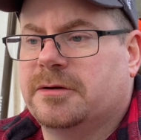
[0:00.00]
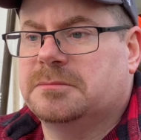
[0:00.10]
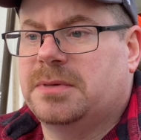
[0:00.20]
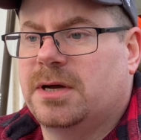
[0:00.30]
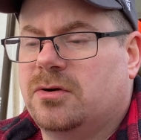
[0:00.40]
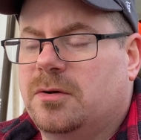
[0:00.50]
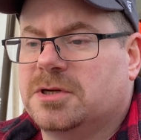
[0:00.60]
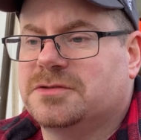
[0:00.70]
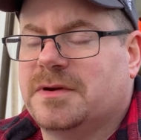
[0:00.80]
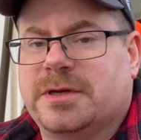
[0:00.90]
and bought a whole
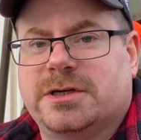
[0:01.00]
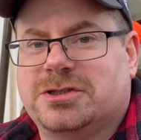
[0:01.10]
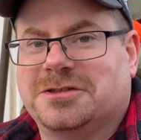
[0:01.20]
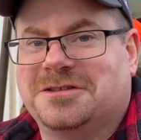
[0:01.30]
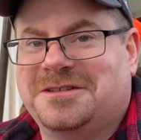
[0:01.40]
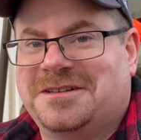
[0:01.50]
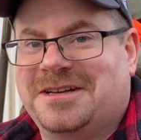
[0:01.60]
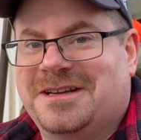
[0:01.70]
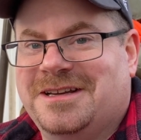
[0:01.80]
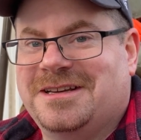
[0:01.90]
bunch of ammunition.
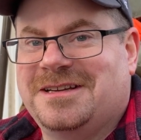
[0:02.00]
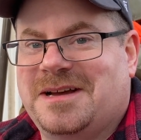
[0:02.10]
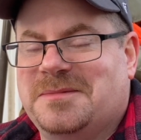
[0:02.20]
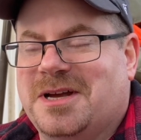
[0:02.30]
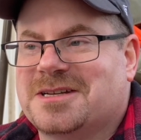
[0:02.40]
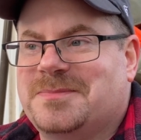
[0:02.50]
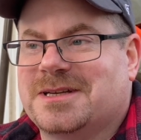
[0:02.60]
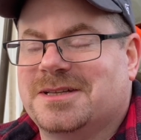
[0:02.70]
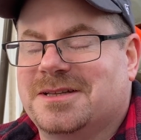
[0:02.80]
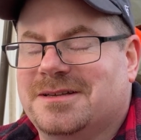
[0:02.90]
I'm not
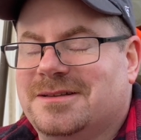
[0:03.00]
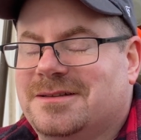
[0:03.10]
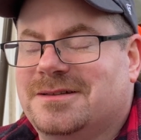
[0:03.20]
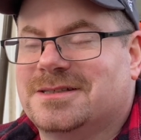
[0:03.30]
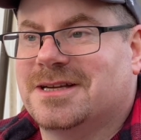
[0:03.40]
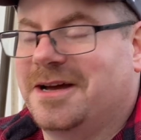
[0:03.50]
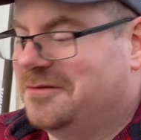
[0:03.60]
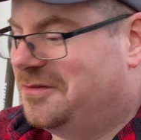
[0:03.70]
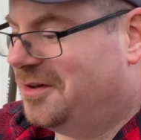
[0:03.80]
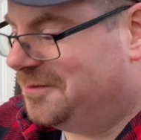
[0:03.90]
expecting the sky
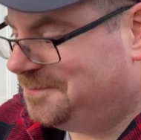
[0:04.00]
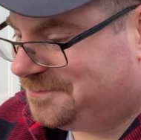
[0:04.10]
to fall.